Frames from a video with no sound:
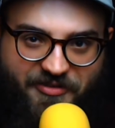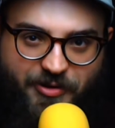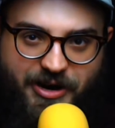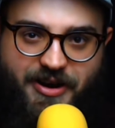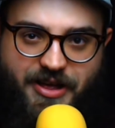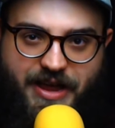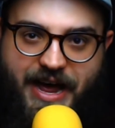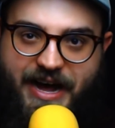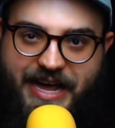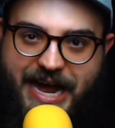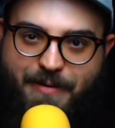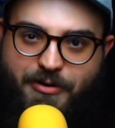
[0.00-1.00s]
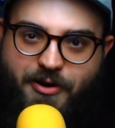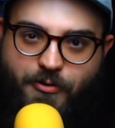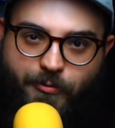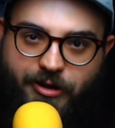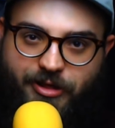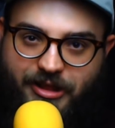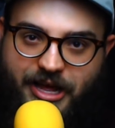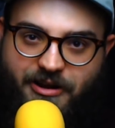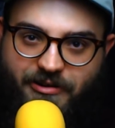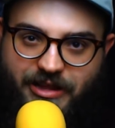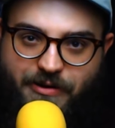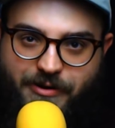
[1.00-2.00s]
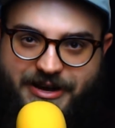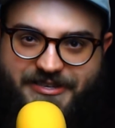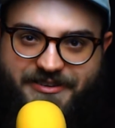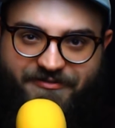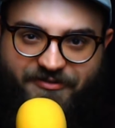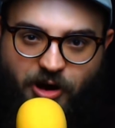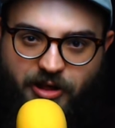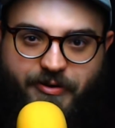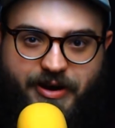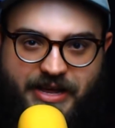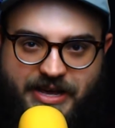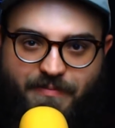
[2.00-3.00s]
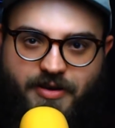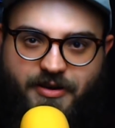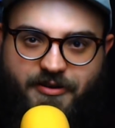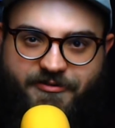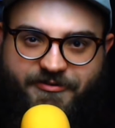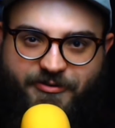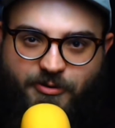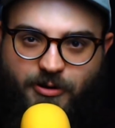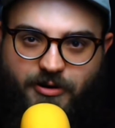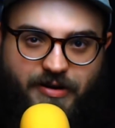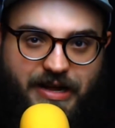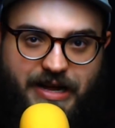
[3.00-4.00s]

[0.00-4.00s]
where a camera literally was following him for